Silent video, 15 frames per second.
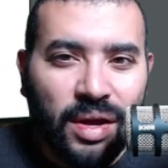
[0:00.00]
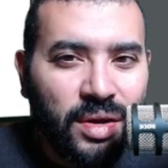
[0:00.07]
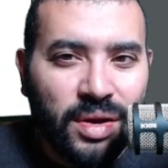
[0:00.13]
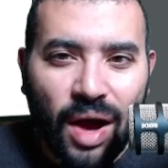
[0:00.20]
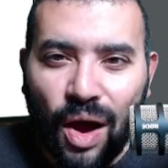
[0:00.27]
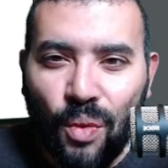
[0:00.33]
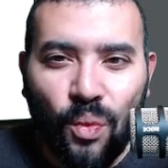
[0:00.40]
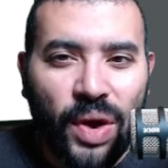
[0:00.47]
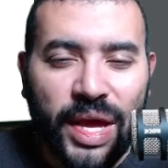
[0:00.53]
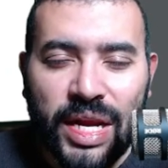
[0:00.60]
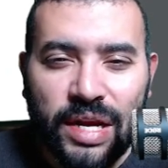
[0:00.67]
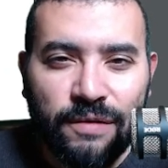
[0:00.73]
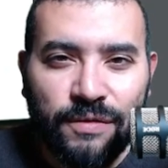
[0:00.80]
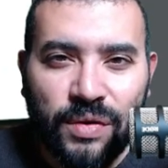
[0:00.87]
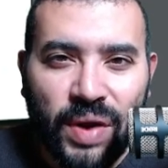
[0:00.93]
not
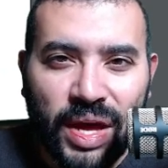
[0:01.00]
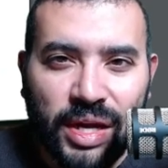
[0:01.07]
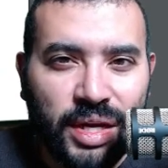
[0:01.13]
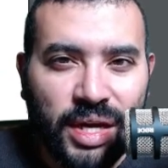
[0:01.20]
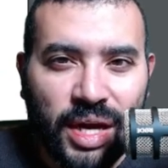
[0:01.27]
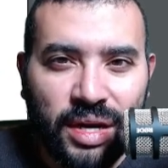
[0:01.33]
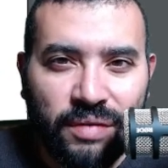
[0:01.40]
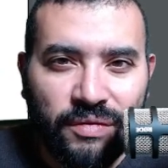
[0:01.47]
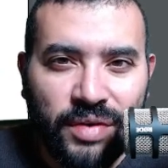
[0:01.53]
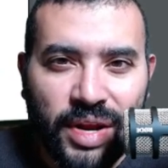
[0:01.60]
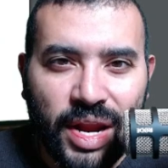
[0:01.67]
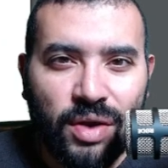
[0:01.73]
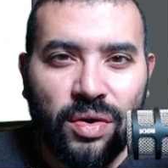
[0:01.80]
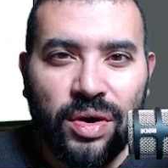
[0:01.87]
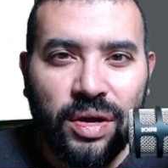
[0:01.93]
waiting for any kind of
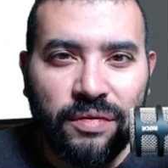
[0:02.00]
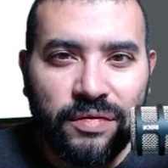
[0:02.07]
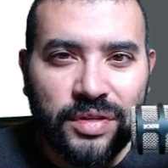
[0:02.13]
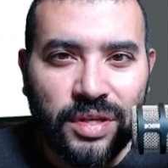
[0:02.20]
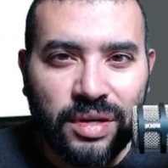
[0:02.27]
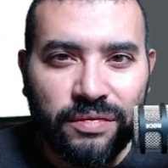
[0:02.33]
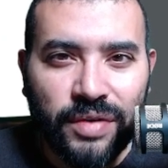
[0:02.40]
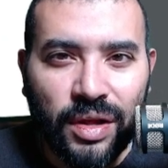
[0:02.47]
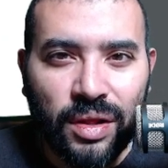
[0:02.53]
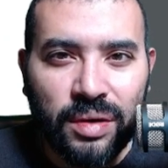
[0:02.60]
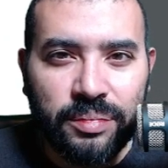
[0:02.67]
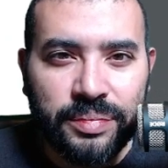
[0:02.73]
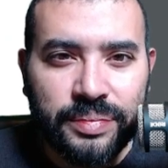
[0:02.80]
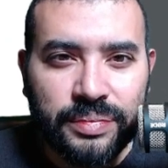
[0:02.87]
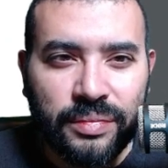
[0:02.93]
narrative to develop.